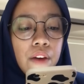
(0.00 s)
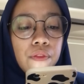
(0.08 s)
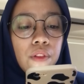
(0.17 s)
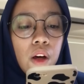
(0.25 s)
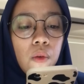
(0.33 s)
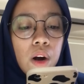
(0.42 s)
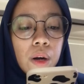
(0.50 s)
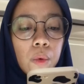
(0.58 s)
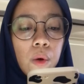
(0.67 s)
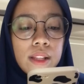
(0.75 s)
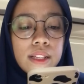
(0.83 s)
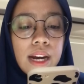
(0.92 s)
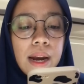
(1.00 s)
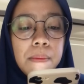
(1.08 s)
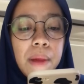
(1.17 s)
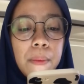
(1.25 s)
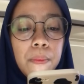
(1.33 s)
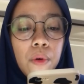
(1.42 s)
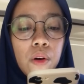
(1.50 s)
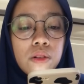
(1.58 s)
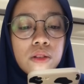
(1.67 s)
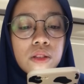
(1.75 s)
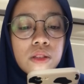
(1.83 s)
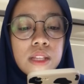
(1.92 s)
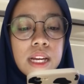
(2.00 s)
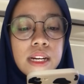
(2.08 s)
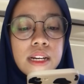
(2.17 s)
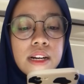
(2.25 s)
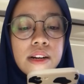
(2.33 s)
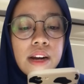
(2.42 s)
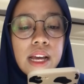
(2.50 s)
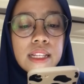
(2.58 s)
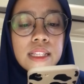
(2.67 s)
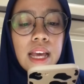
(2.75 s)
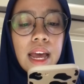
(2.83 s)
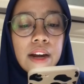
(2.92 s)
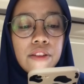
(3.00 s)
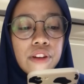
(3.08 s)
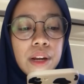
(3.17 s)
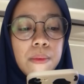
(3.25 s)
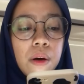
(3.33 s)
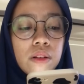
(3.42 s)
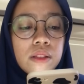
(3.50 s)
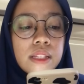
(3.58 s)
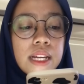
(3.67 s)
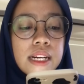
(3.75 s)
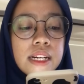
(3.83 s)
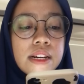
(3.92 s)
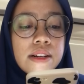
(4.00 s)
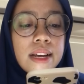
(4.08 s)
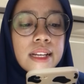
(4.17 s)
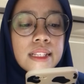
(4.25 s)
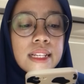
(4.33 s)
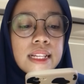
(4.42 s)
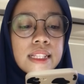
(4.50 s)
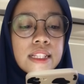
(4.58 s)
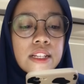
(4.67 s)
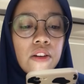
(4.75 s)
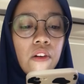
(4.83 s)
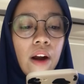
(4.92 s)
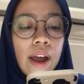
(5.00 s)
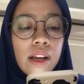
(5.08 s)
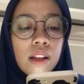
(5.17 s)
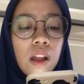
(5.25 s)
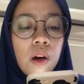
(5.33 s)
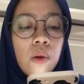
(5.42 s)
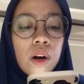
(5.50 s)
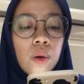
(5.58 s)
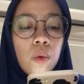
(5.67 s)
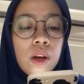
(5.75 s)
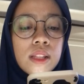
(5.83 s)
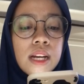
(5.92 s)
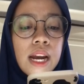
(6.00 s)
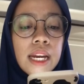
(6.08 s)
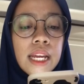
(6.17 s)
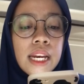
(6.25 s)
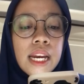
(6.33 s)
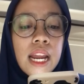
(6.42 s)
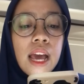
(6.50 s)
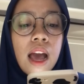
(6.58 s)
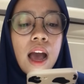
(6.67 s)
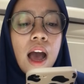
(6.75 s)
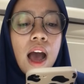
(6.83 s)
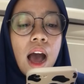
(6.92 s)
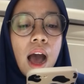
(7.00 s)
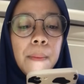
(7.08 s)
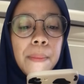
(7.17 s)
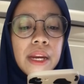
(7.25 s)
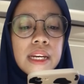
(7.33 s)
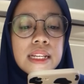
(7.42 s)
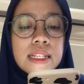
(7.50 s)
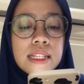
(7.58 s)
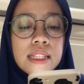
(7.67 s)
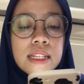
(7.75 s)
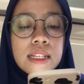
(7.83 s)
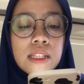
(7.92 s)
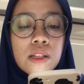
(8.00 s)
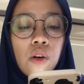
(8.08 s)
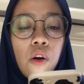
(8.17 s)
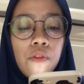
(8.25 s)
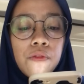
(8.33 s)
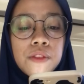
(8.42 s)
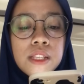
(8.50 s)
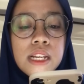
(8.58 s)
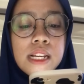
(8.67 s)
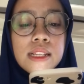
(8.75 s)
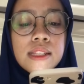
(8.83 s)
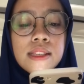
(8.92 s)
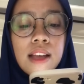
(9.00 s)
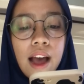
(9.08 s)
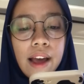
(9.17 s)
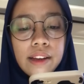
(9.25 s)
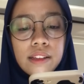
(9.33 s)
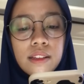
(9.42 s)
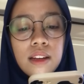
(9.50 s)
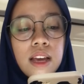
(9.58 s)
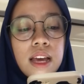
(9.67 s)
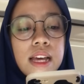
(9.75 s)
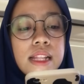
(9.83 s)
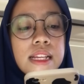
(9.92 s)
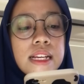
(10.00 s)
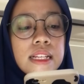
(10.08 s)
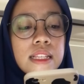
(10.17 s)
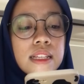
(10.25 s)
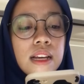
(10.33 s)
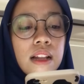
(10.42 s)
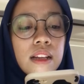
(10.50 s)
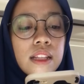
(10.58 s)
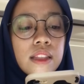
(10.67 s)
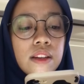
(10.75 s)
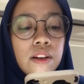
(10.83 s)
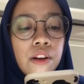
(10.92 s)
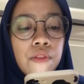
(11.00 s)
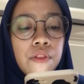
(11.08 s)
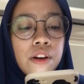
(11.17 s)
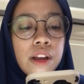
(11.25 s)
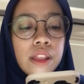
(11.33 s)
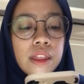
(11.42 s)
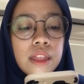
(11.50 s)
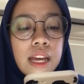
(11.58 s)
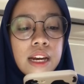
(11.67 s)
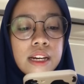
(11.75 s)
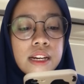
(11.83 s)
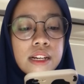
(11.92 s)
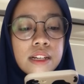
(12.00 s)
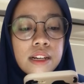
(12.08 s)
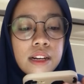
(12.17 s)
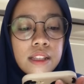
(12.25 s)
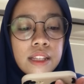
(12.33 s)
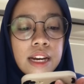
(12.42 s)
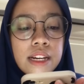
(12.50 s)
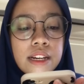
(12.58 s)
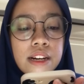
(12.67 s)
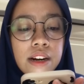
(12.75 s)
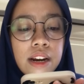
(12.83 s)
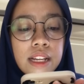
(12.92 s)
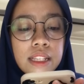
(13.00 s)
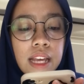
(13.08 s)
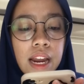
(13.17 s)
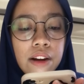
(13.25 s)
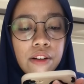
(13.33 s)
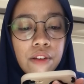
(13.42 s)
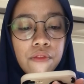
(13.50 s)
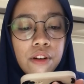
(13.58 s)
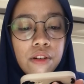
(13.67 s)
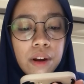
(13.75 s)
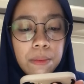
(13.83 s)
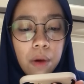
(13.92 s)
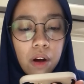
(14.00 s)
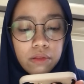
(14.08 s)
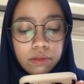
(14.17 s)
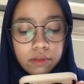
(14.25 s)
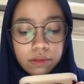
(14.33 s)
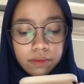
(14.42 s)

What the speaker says: lower quadrant may produce tenderness and rebound tenderness in the right lower quadrant in appendicitis roving sign. This is called referred tenderness and refer rebound.